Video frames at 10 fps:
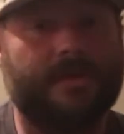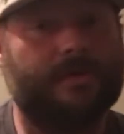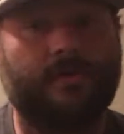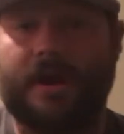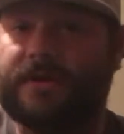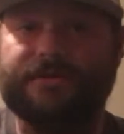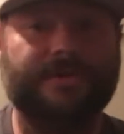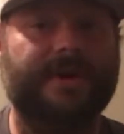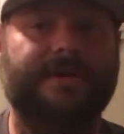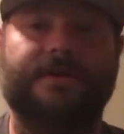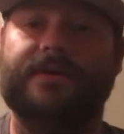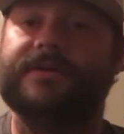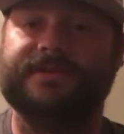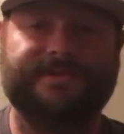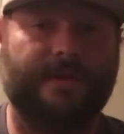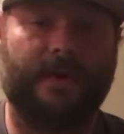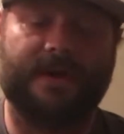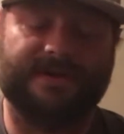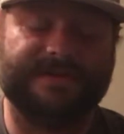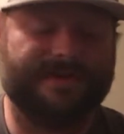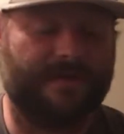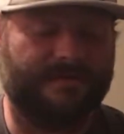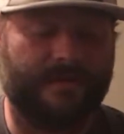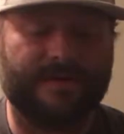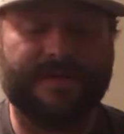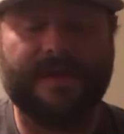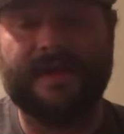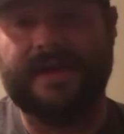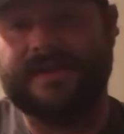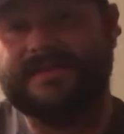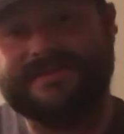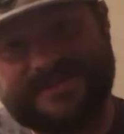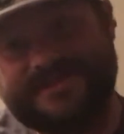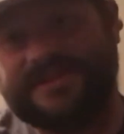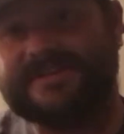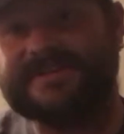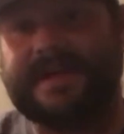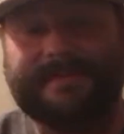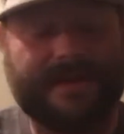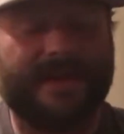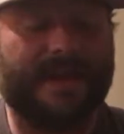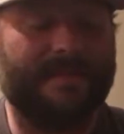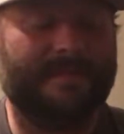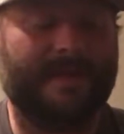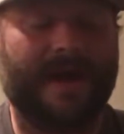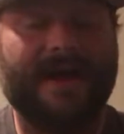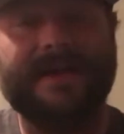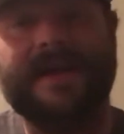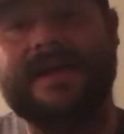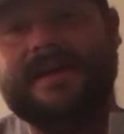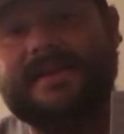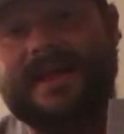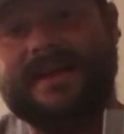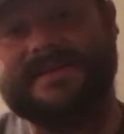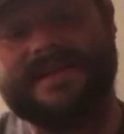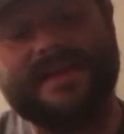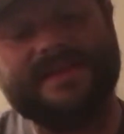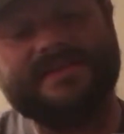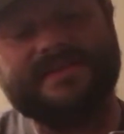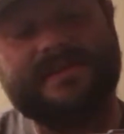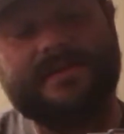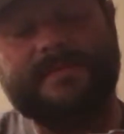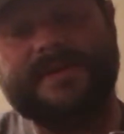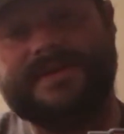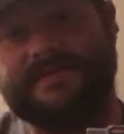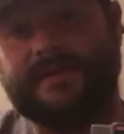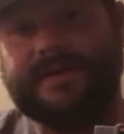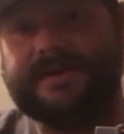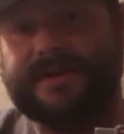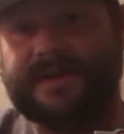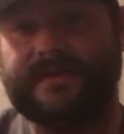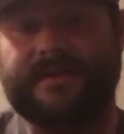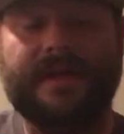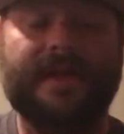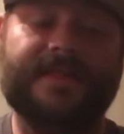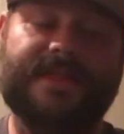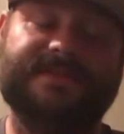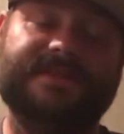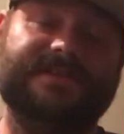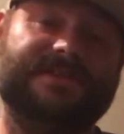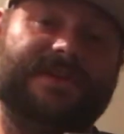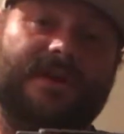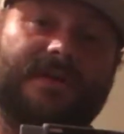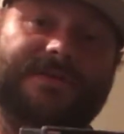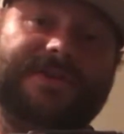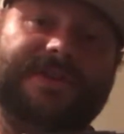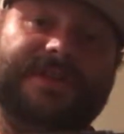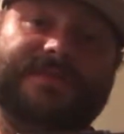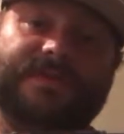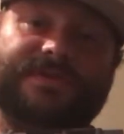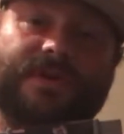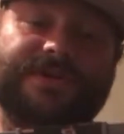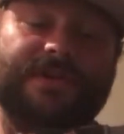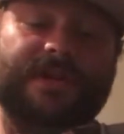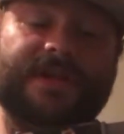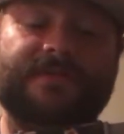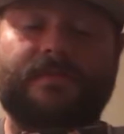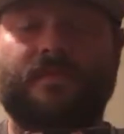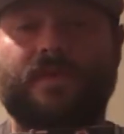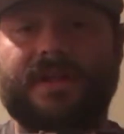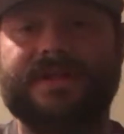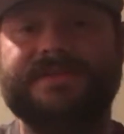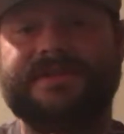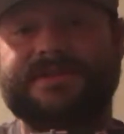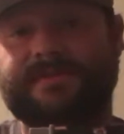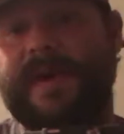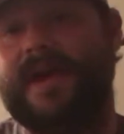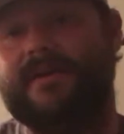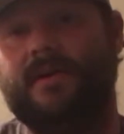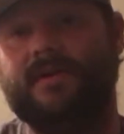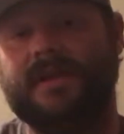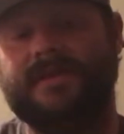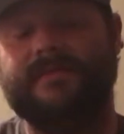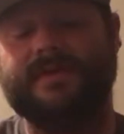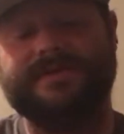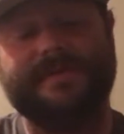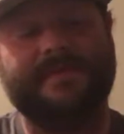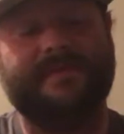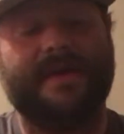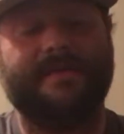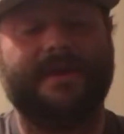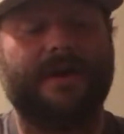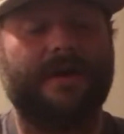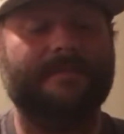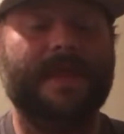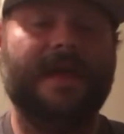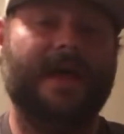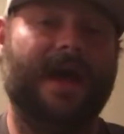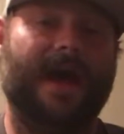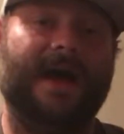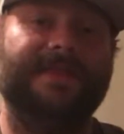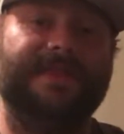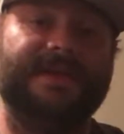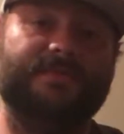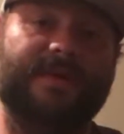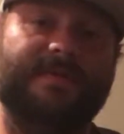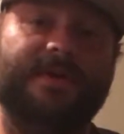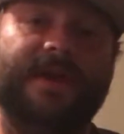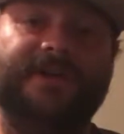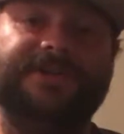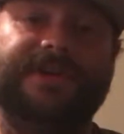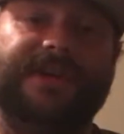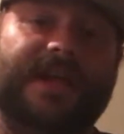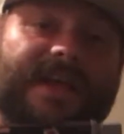Chrono Trigger, so on and so forth. Just something to keep in mind. Like I say, this is a little bit different deal. This is Star Ocean. This was originally released in Japan only for the Super Famicom. This reproduction